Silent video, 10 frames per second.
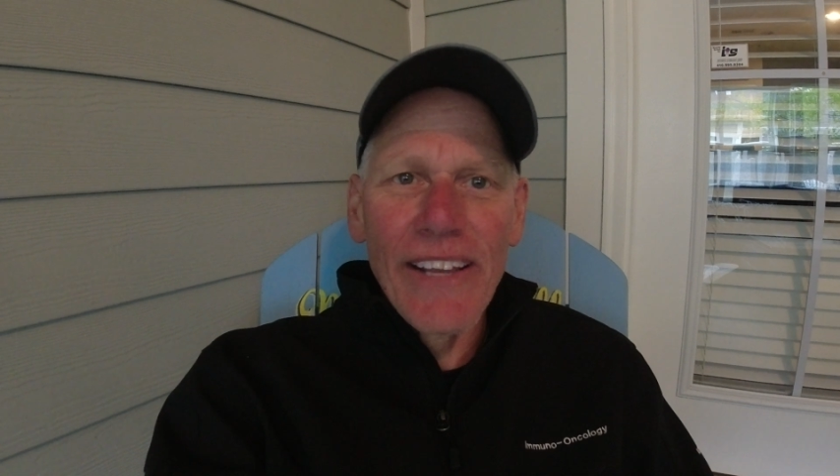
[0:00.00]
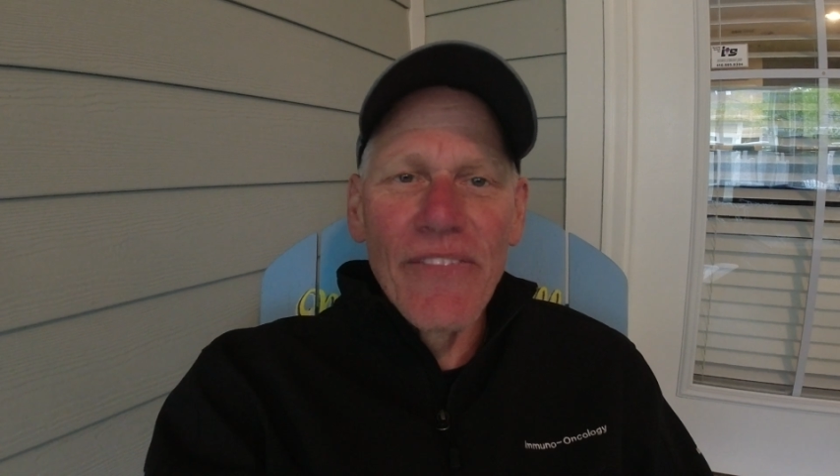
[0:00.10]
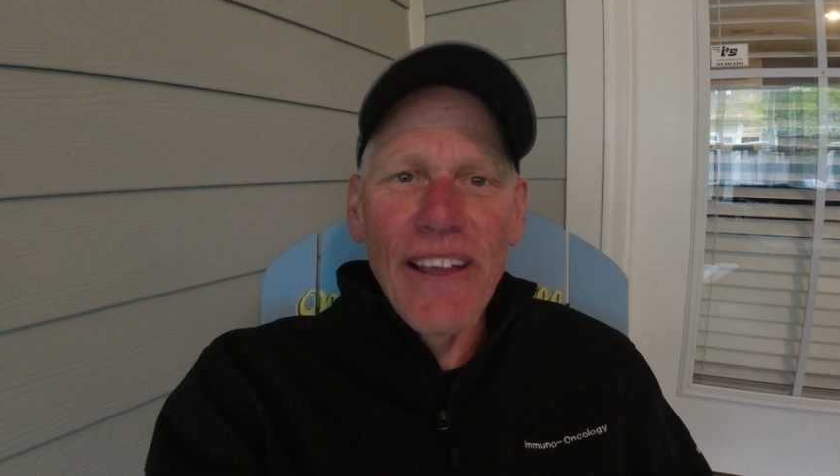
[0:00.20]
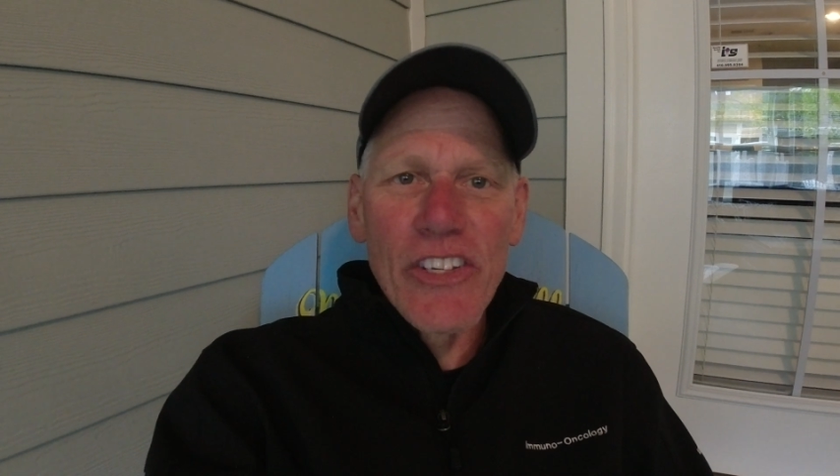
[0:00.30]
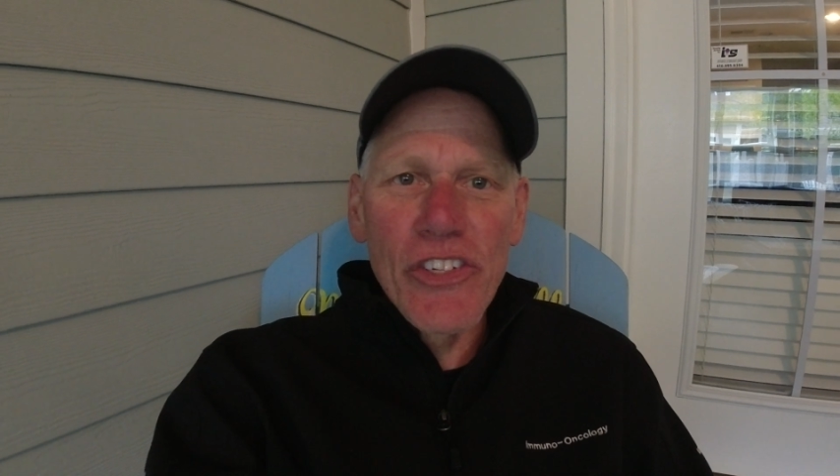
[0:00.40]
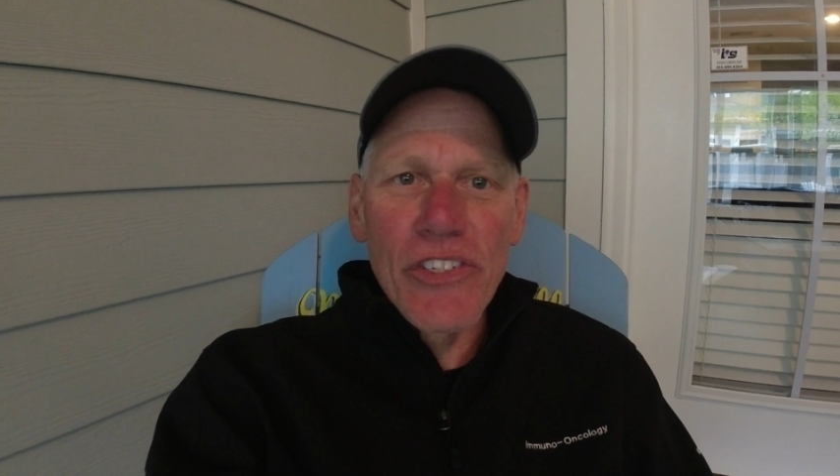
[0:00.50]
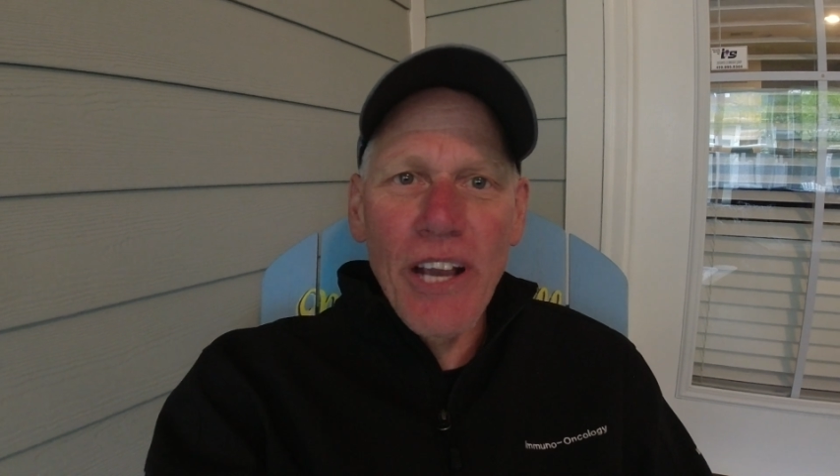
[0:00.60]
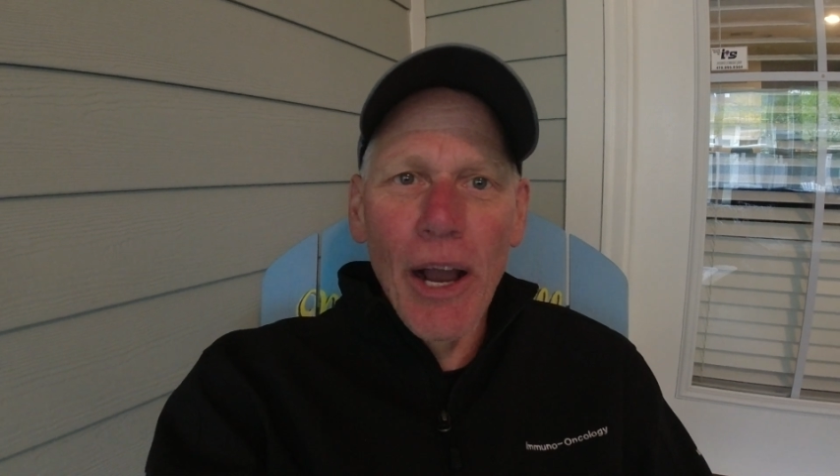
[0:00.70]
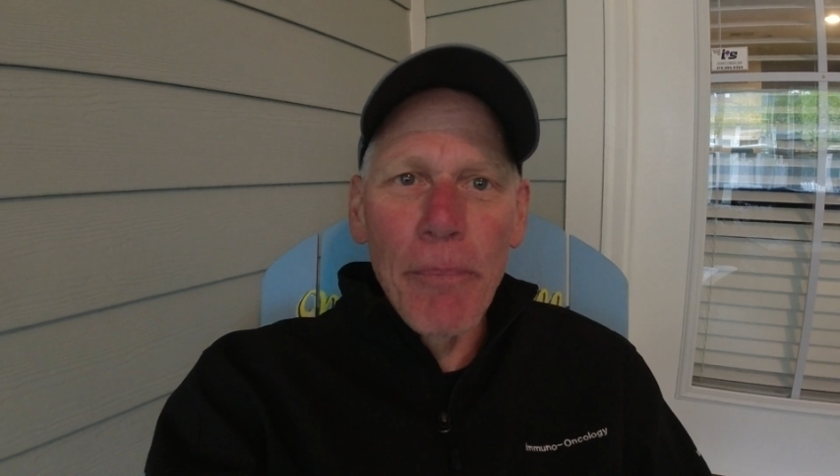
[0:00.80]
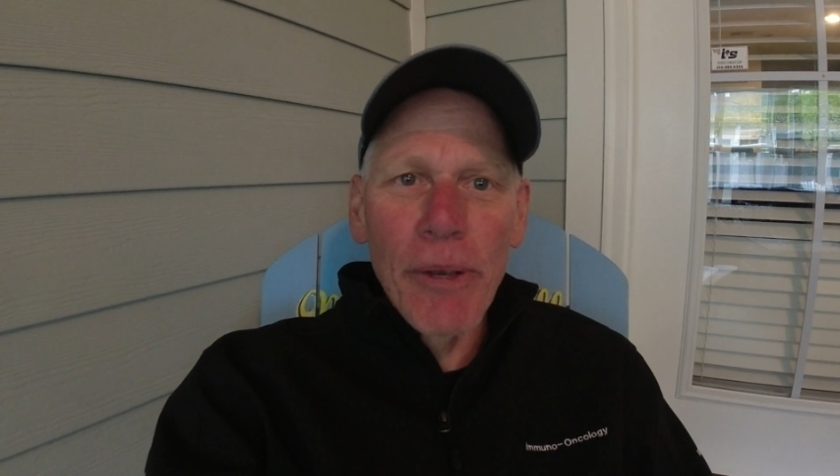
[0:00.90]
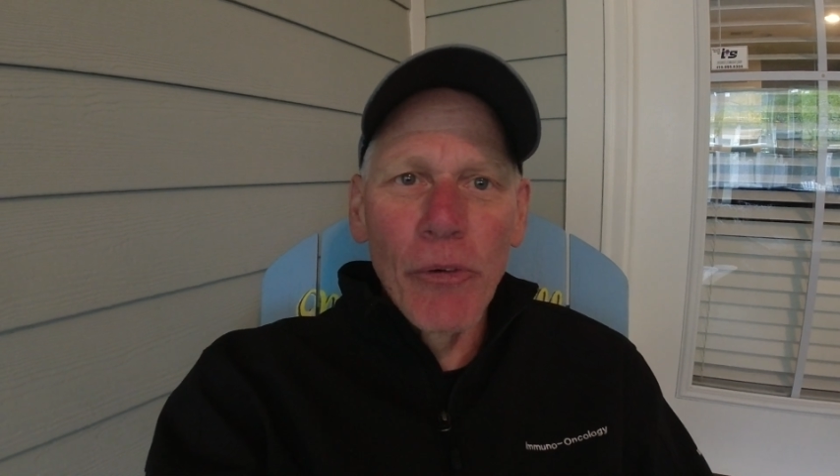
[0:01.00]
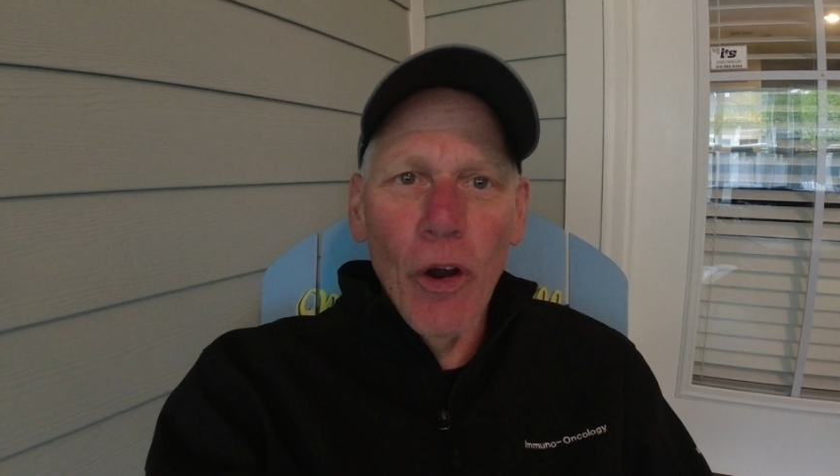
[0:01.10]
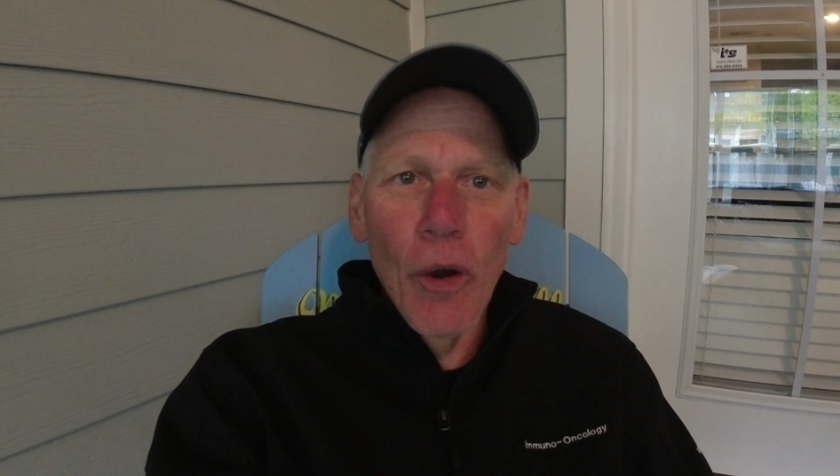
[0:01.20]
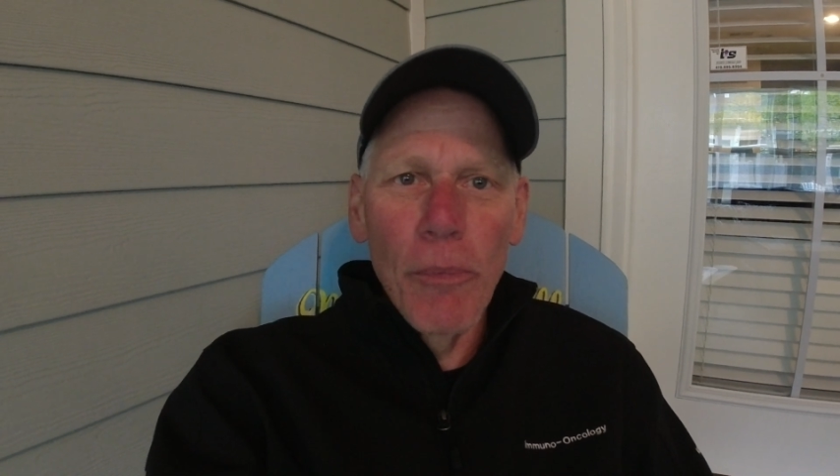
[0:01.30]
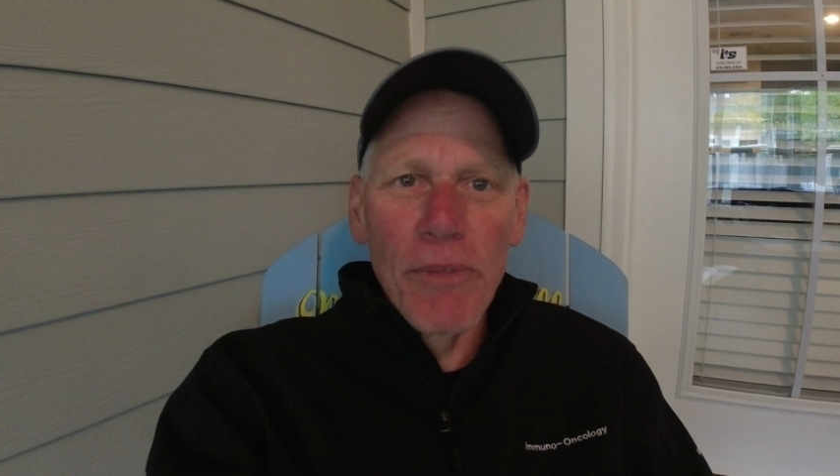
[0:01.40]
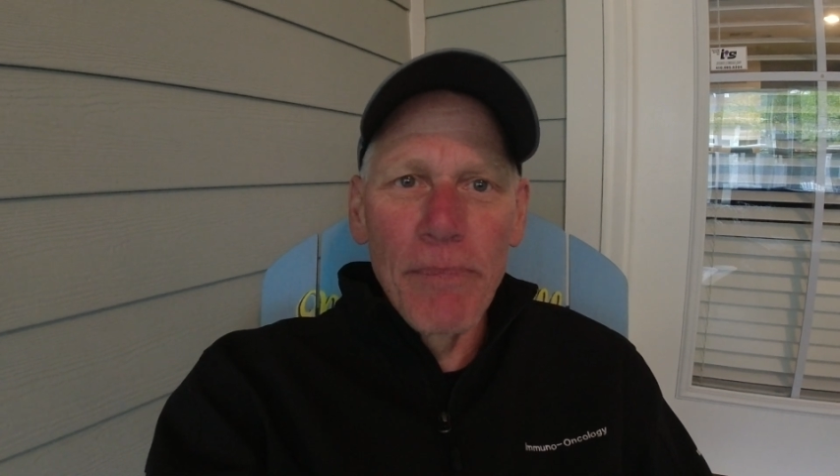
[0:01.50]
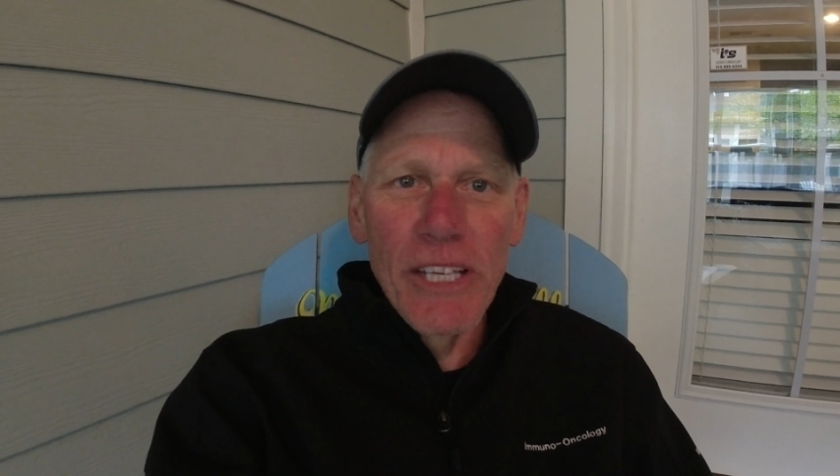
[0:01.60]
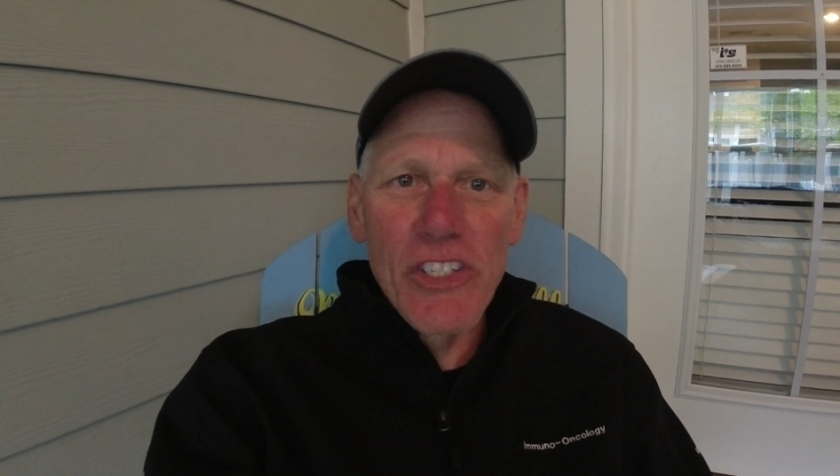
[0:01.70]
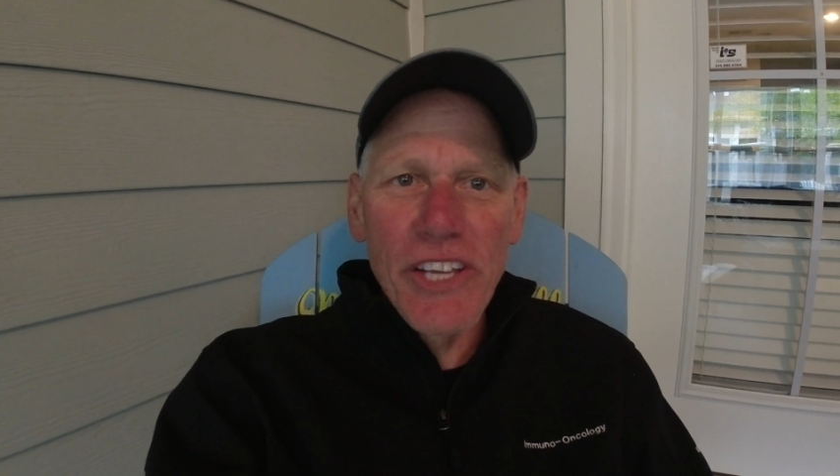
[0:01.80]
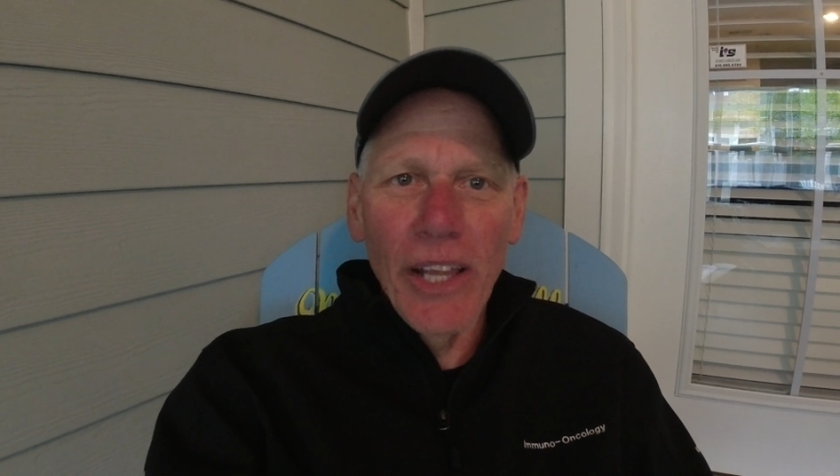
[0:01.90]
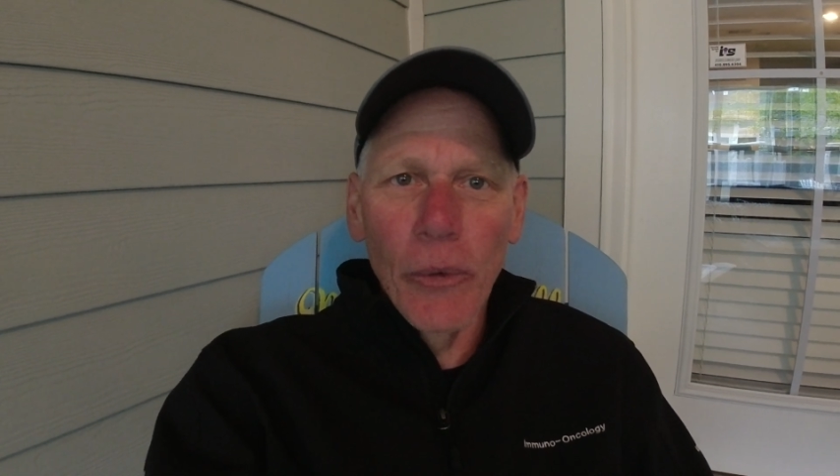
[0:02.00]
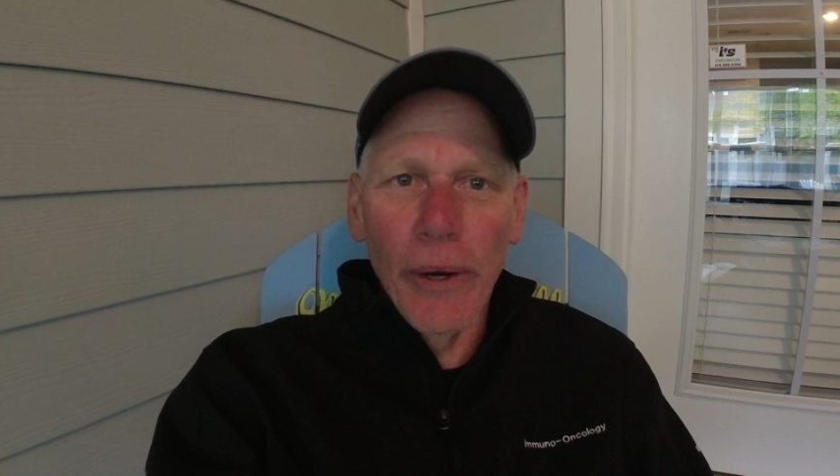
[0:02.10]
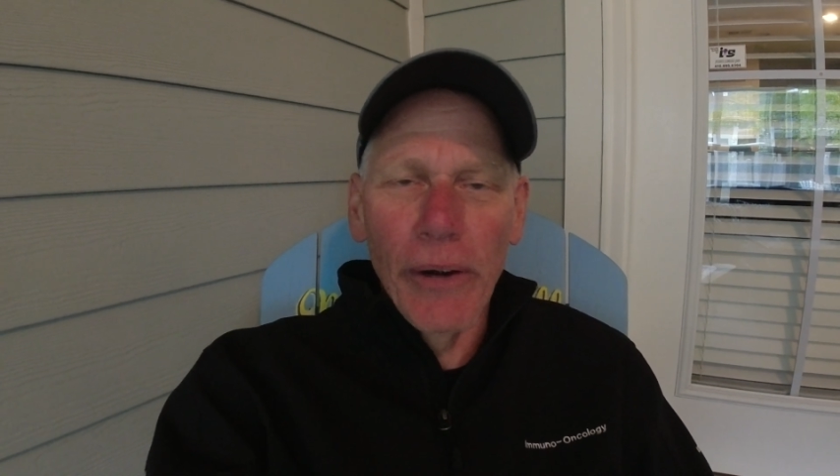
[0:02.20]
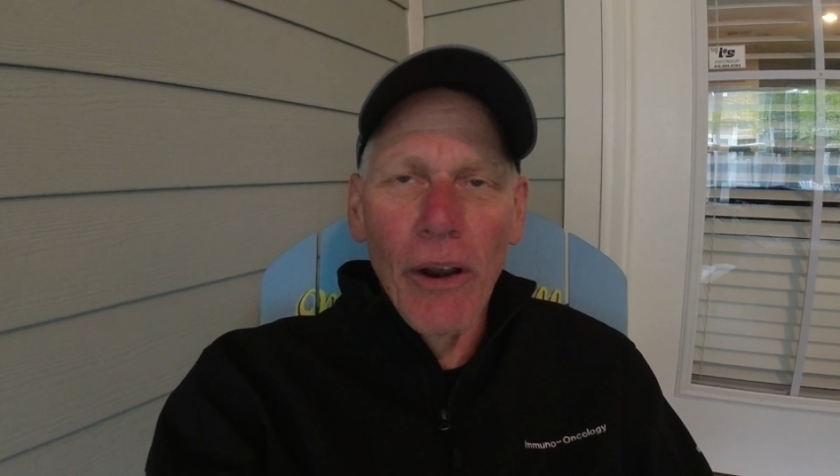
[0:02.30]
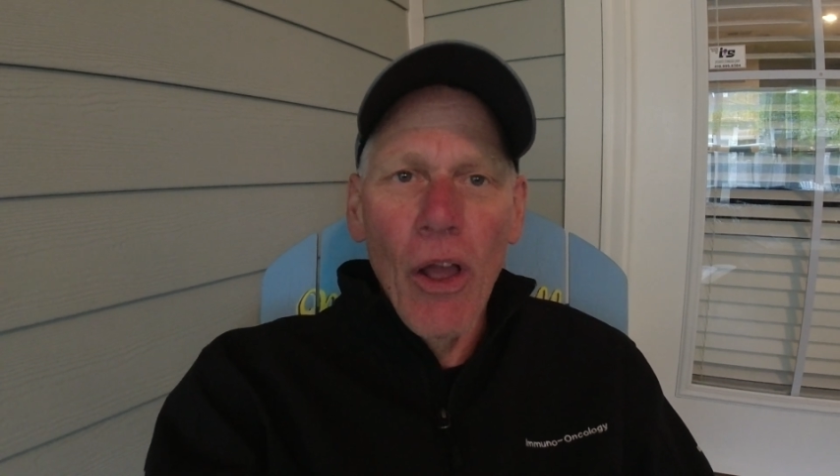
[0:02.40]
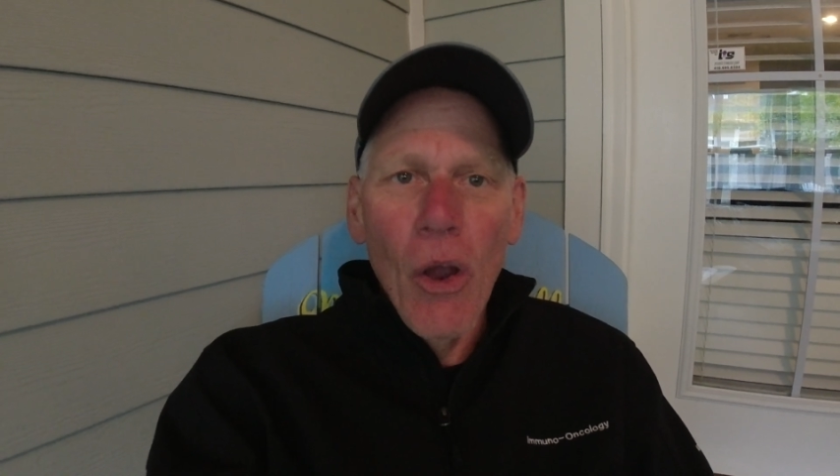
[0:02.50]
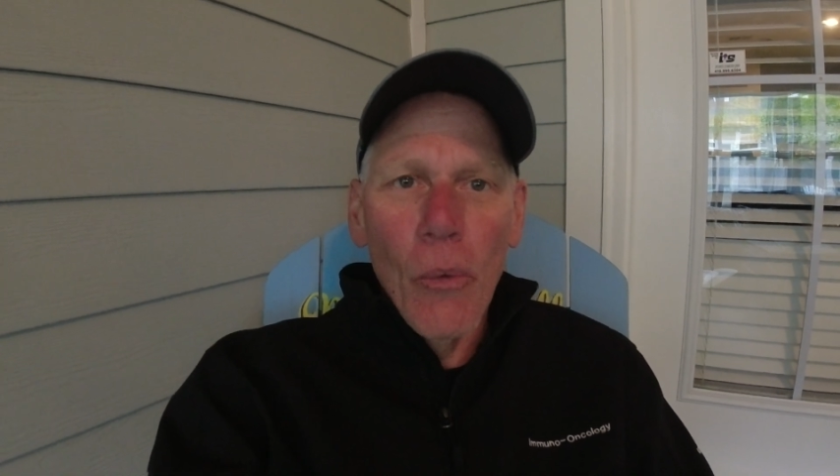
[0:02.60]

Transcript: adventures up in Rehobeth Beach, Delaware.